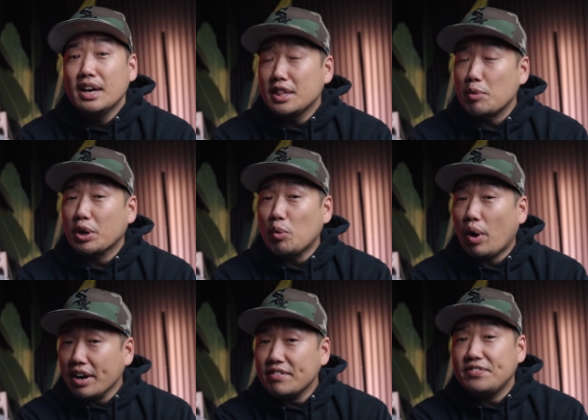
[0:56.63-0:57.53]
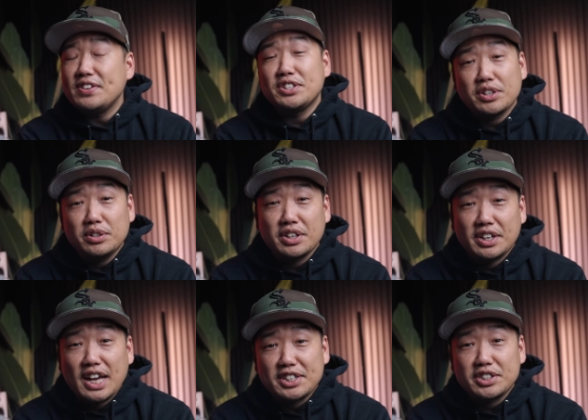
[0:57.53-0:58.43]
they require physical
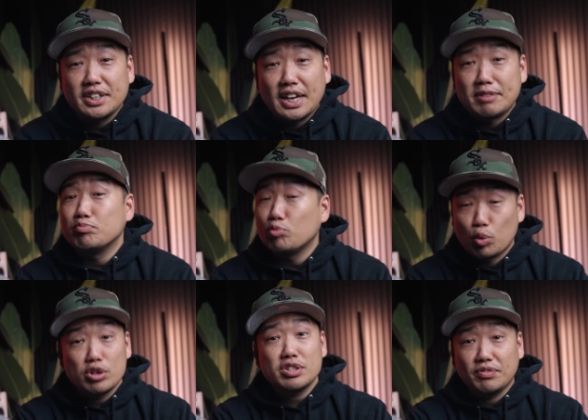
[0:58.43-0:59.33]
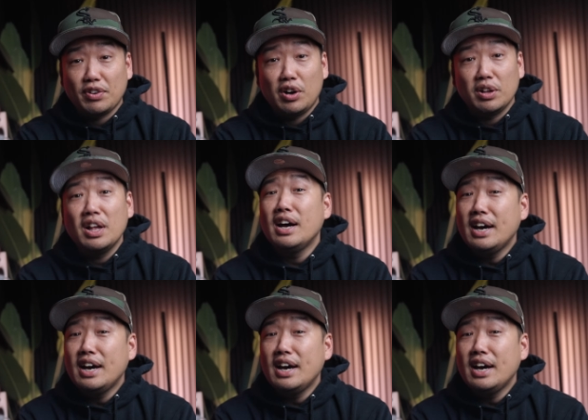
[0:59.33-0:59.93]
connection and worst of all,